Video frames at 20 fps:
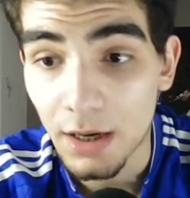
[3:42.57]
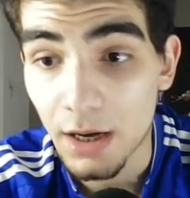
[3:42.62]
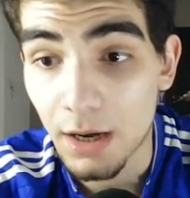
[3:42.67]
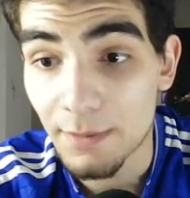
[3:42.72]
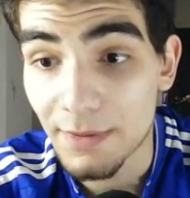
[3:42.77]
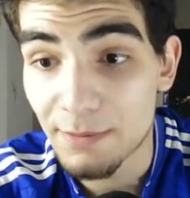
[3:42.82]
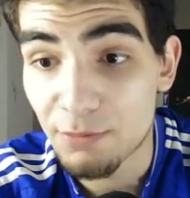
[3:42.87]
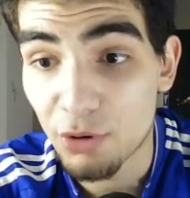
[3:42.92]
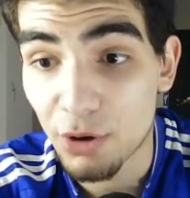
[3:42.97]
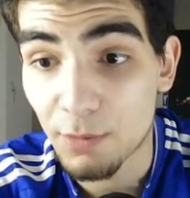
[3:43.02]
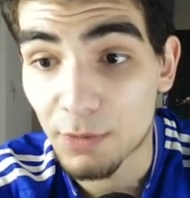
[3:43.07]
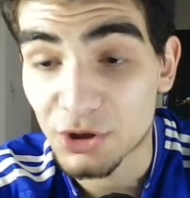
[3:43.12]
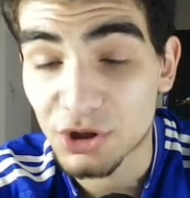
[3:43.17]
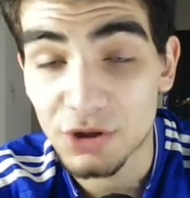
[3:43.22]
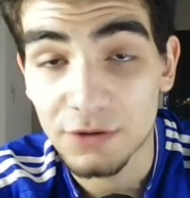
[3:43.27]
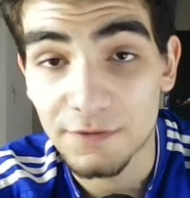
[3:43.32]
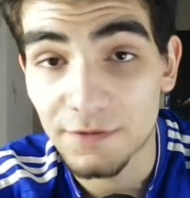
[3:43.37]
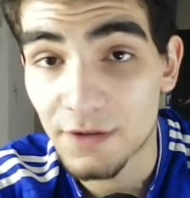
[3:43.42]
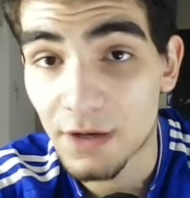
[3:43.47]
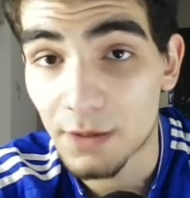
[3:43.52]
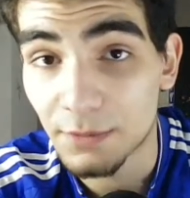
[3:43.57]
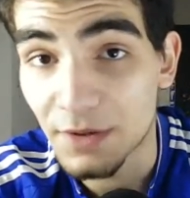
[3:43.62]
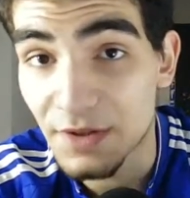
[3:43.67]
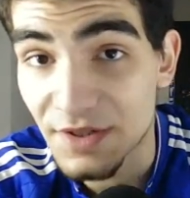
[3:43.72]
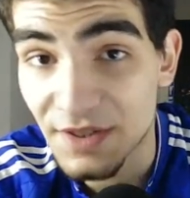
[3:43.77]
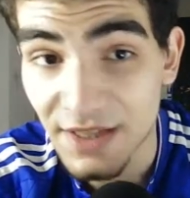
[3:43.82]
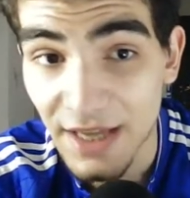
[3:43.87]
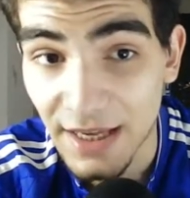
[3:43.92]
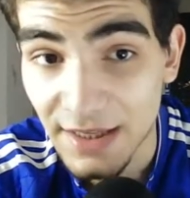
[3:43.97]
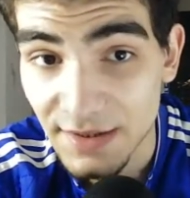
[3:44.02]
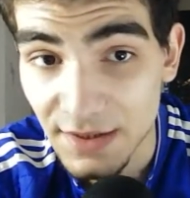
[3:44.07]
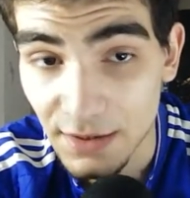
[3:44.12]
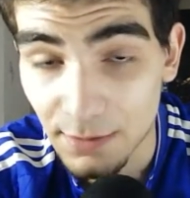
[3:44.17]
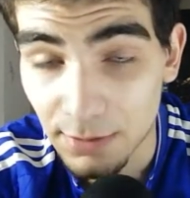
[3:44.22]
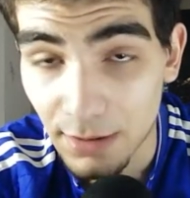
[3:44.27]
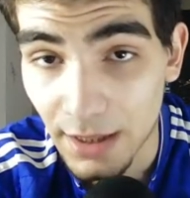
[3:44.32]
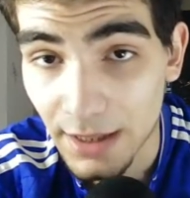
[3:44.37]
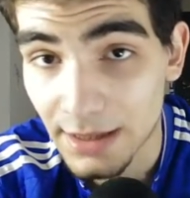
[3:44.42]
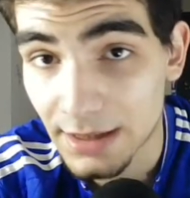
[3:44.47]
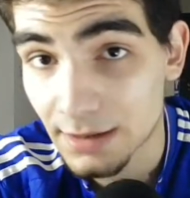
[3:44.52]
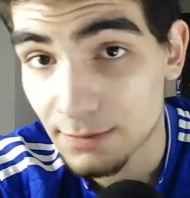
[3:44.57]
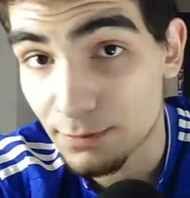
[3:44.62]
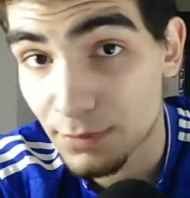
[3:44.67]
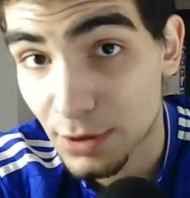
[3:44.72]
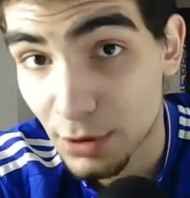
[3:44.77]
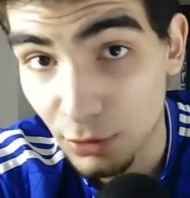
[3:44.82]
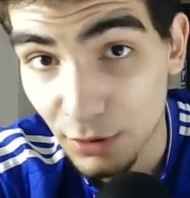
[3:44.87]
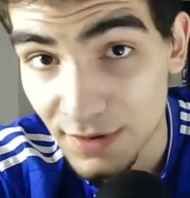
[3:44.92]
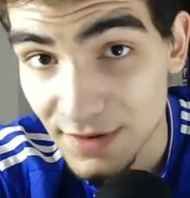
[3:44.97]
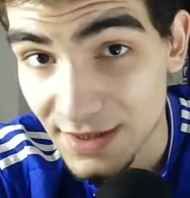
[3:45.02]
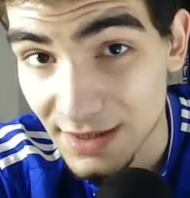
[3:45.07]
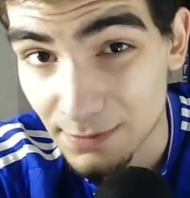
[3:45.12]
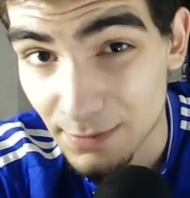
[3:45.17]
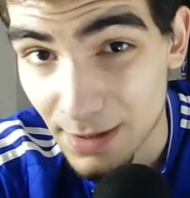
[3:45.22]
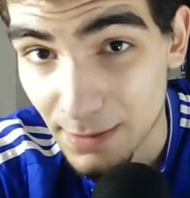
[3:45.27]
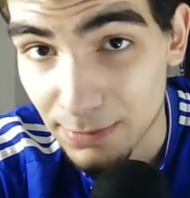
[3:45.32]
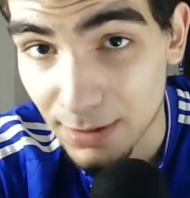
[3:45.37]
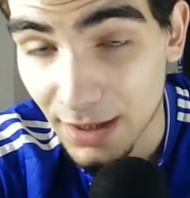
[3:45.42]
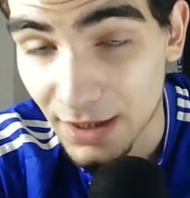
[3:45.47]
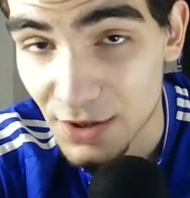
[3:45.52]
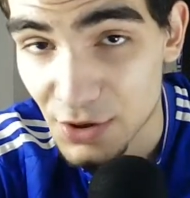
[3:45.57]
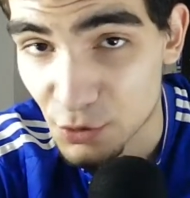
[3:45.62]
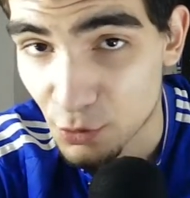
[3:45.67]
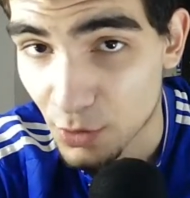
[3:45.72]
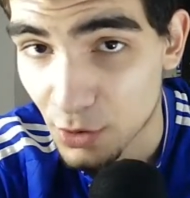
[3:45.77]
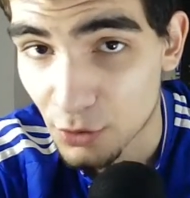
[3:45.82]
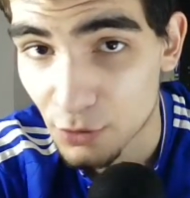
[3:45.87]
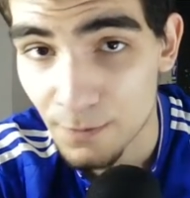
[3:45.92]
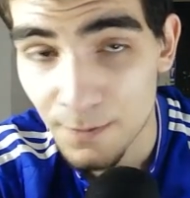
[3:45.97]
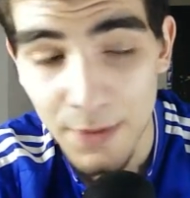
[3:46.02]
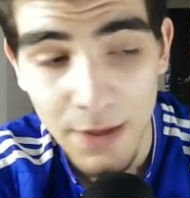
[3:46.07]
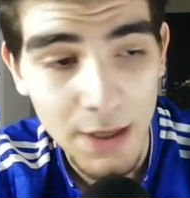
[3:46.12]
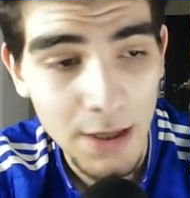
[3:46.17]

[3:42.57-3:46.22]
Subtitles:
He pretty much confirmed that Ziyech's going to play. Pulisic may play as well.